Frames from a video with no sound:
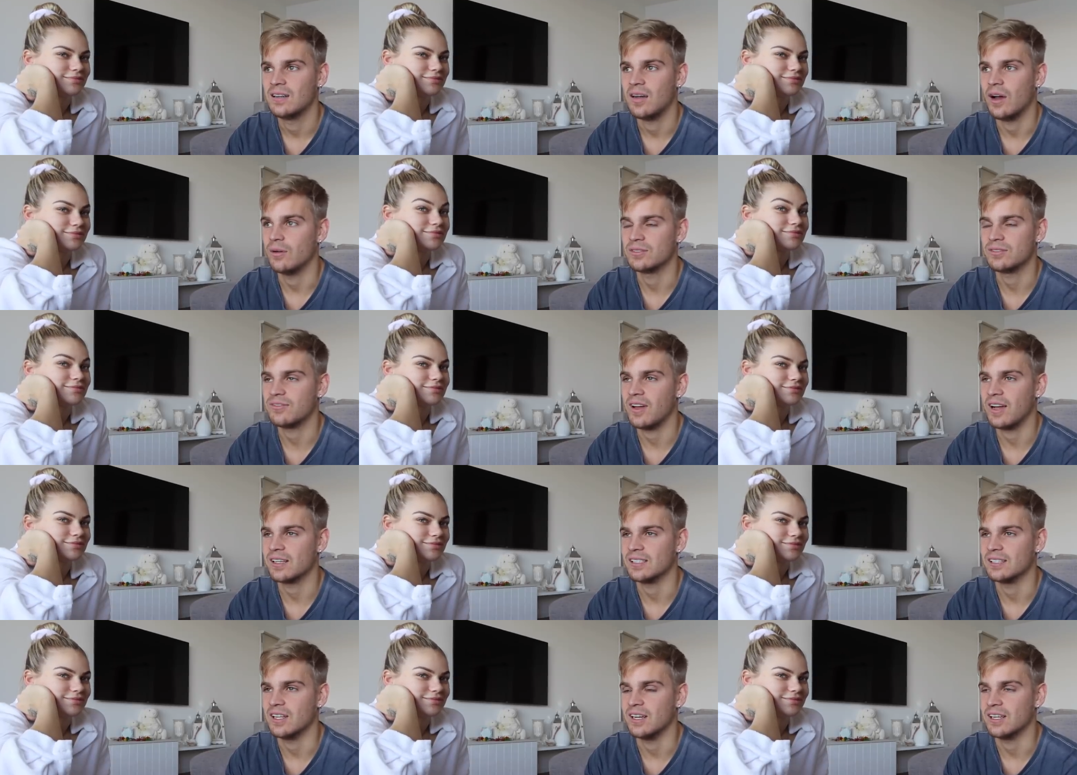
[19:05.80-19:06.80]
Speaker 1: I was
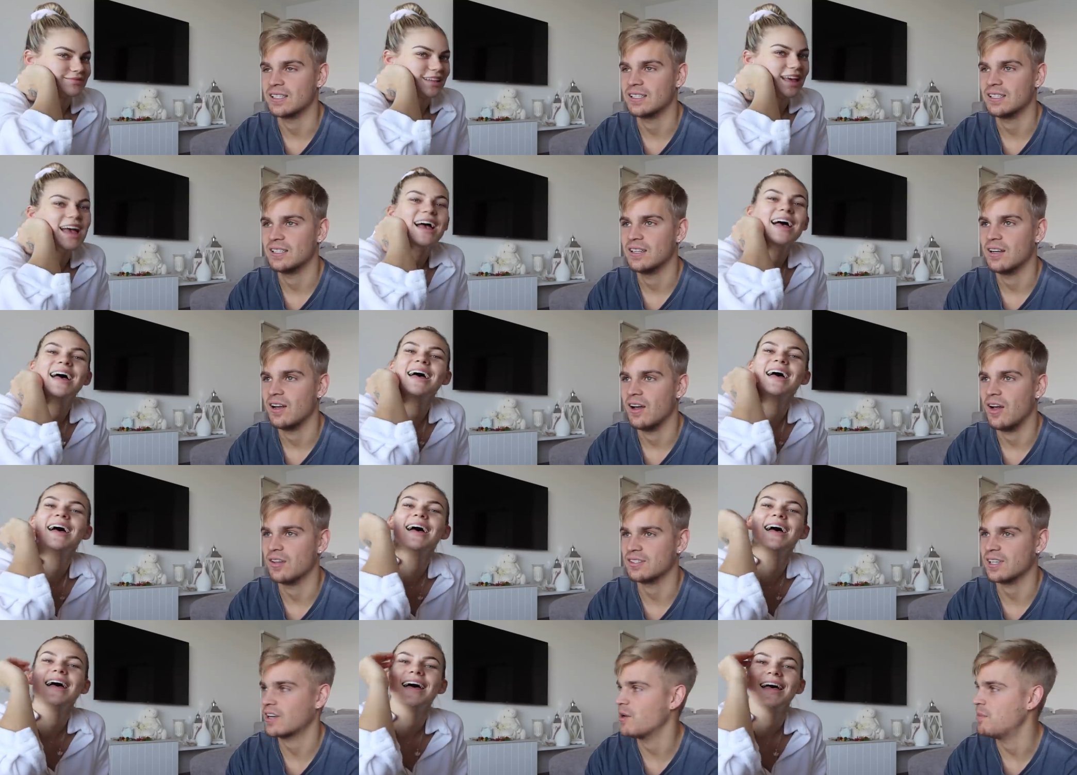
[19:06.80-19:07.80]
fucking like, I
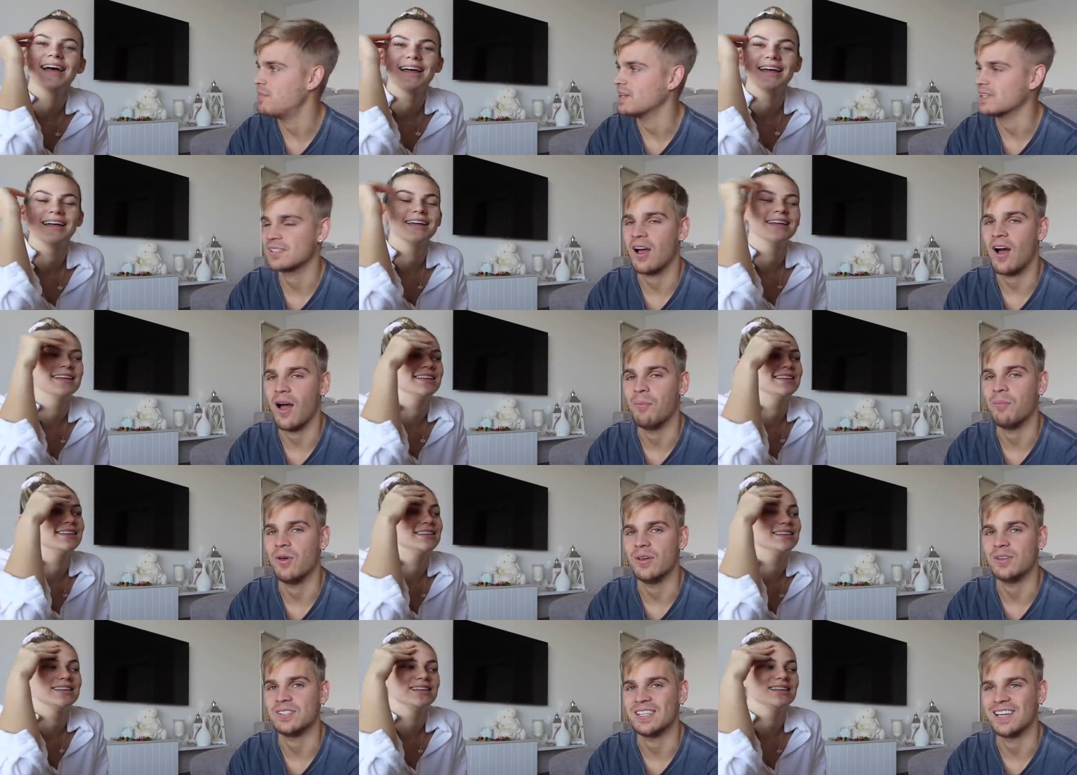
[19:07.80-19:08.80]
was like her biggest hype
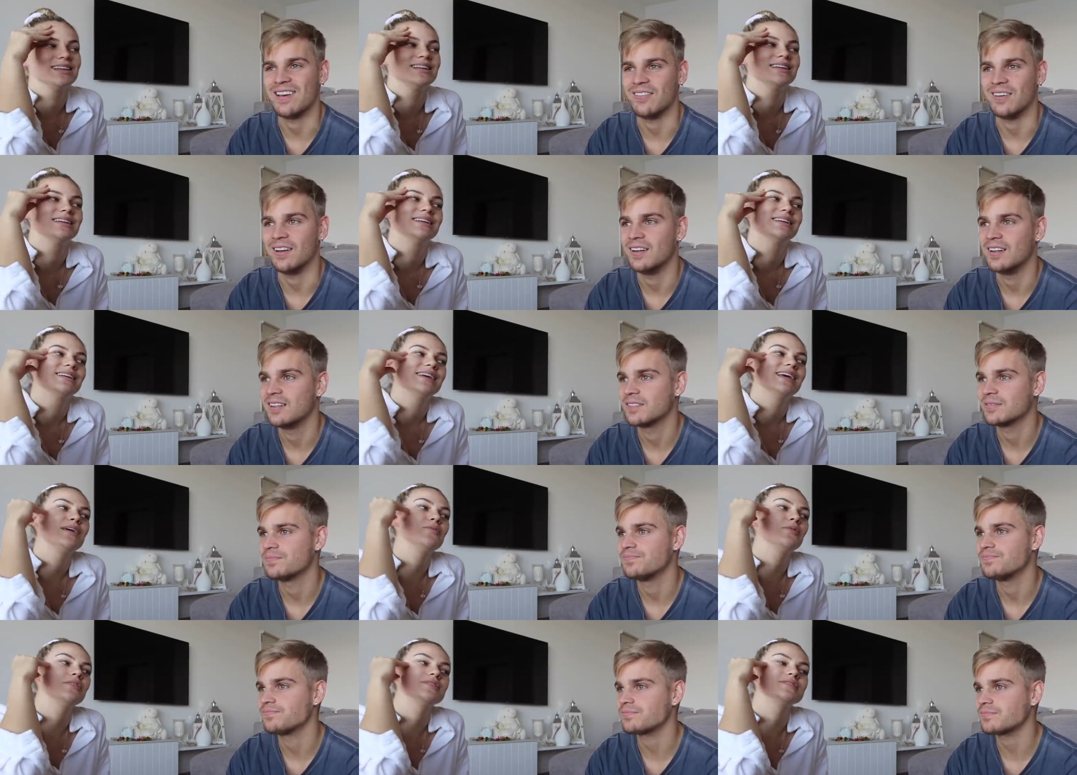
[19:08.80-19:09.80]
person ever.
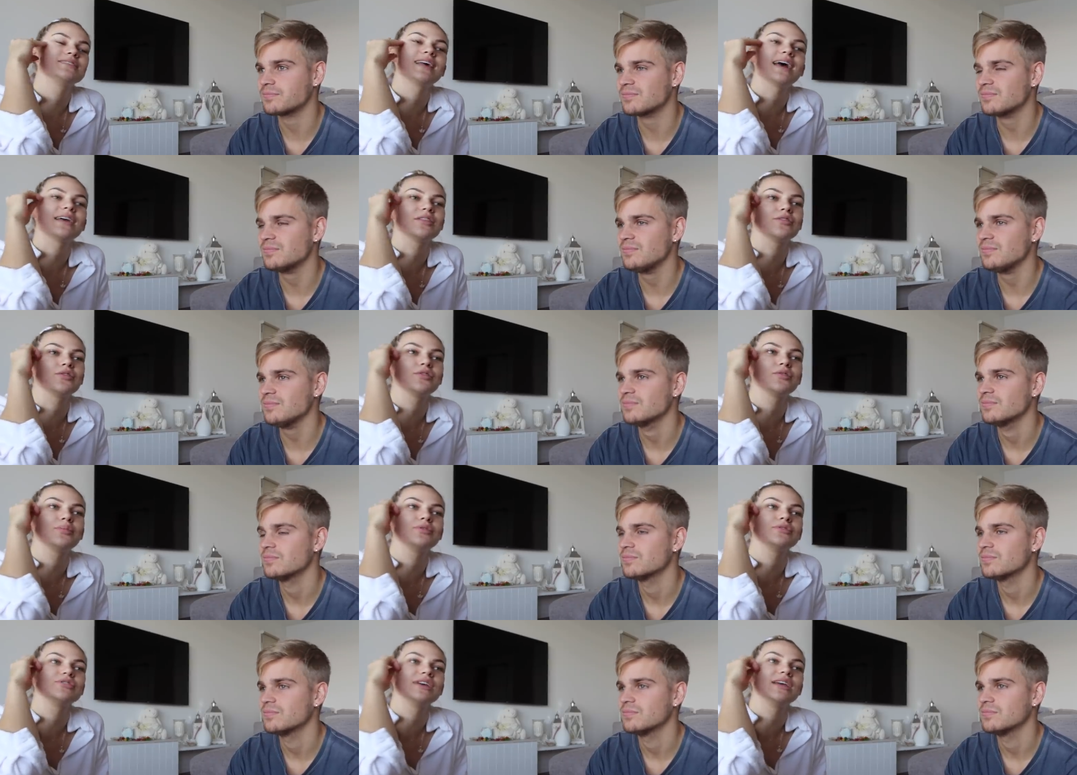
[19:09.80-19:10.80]
Speaker 2: He was like through the
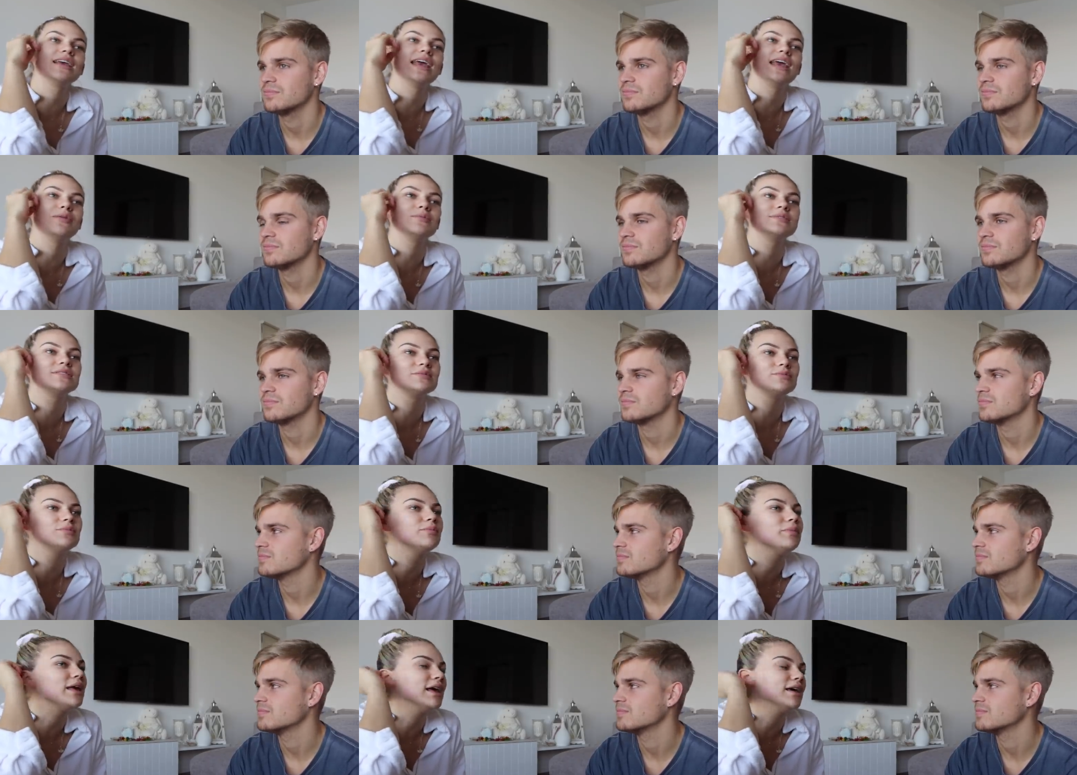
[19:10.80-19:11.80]
pushing, he was
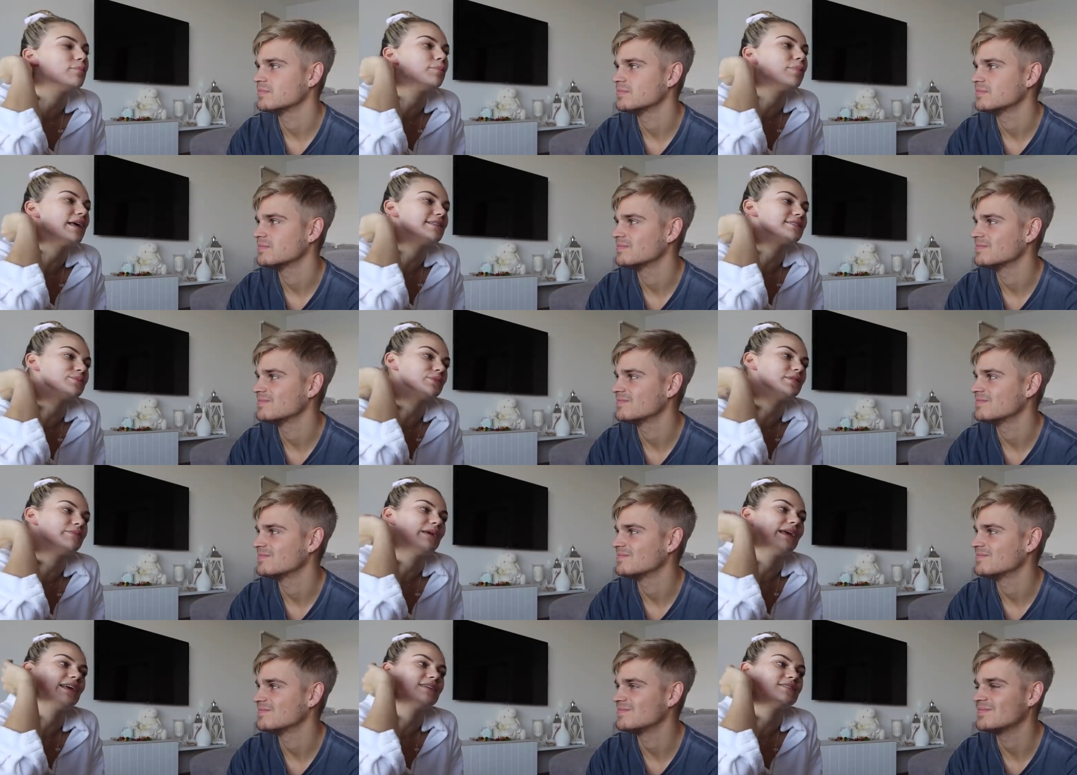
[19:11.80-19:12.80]
being a beast with
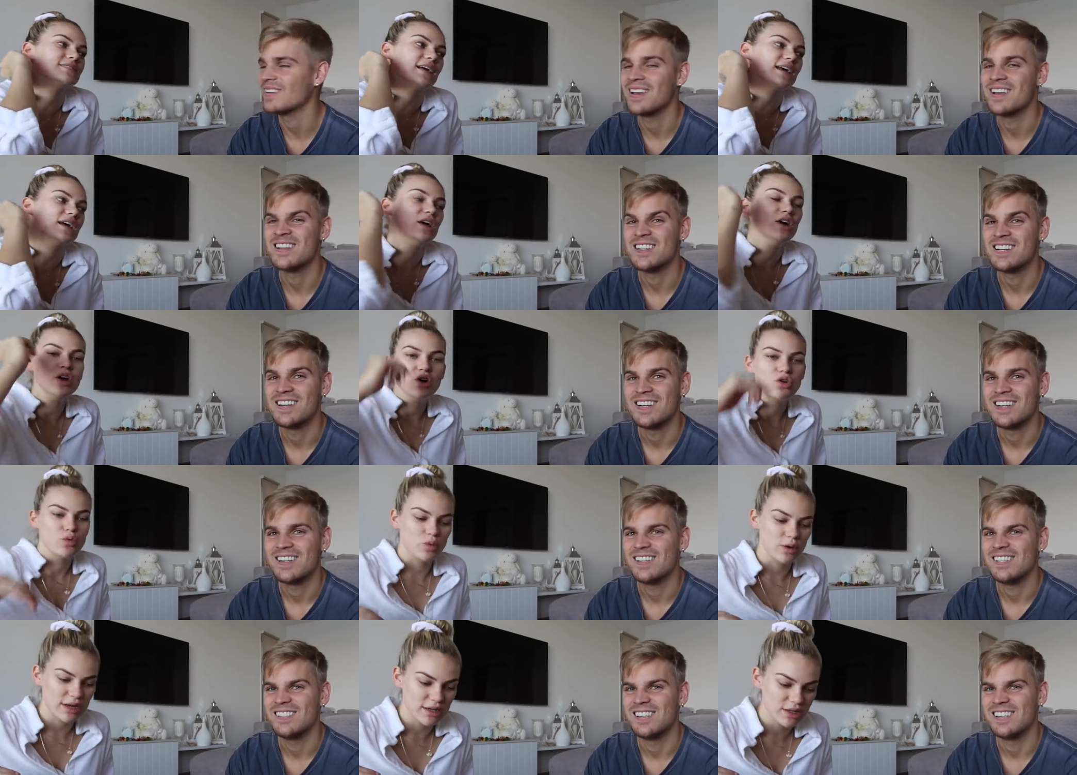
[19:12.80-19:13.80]
me. He was like,
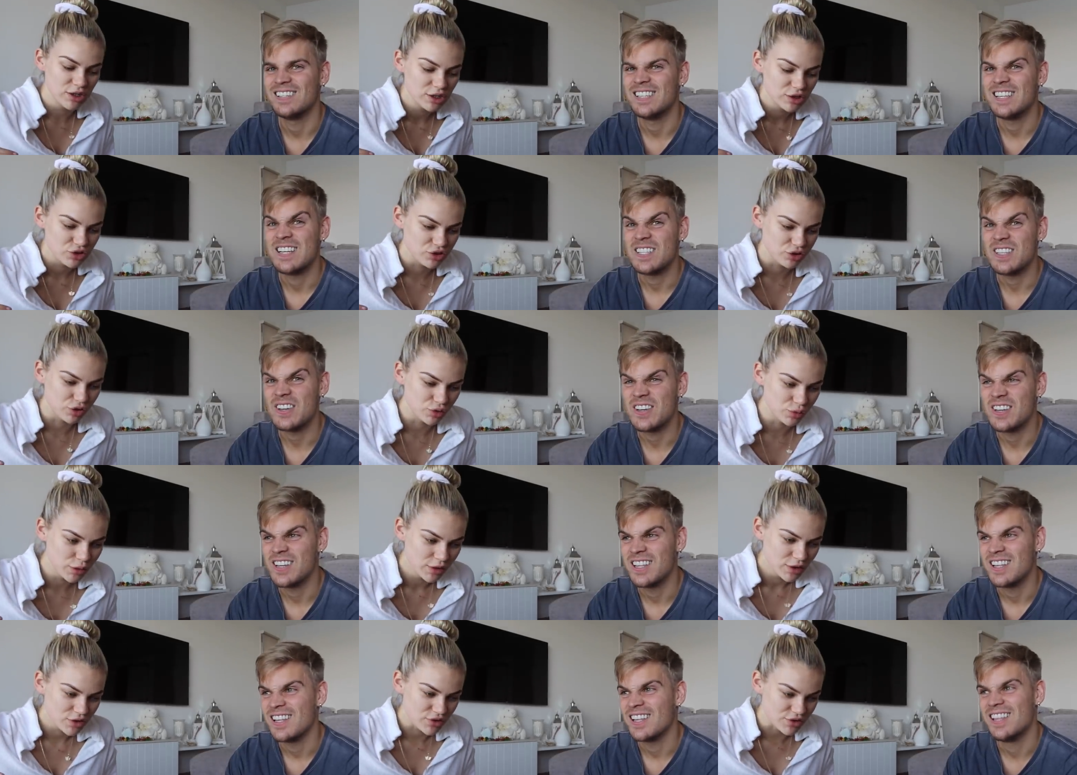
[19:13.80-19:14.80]
one,
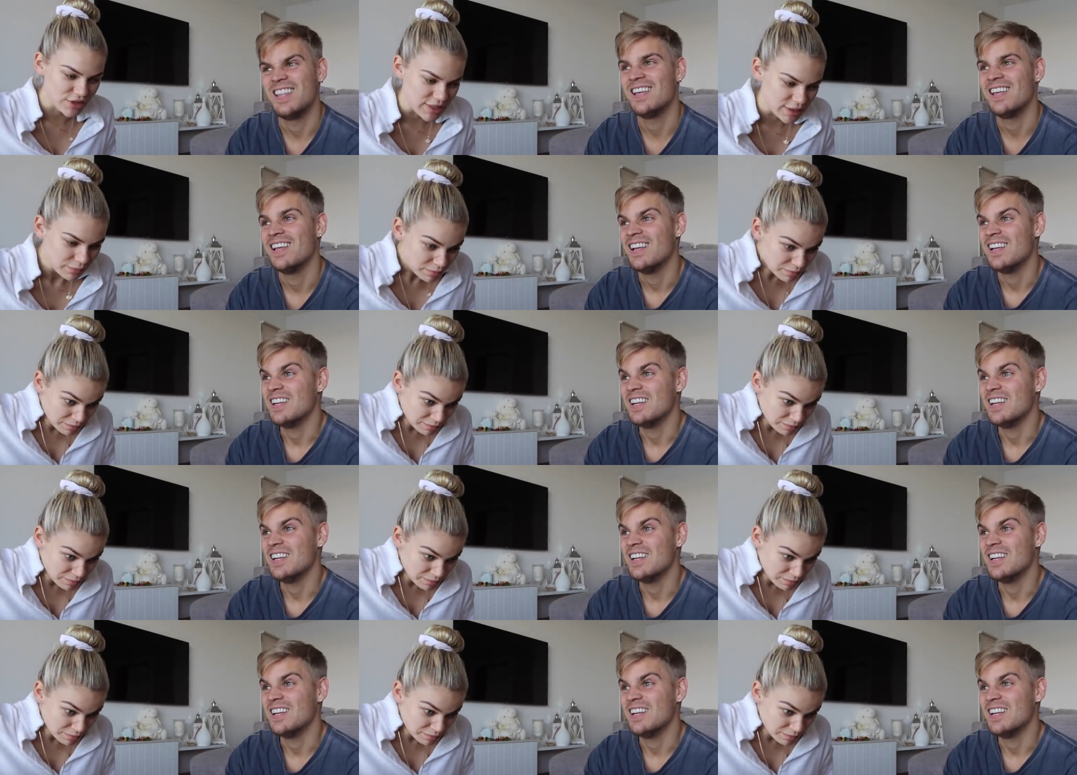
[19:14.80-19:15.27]
two, three.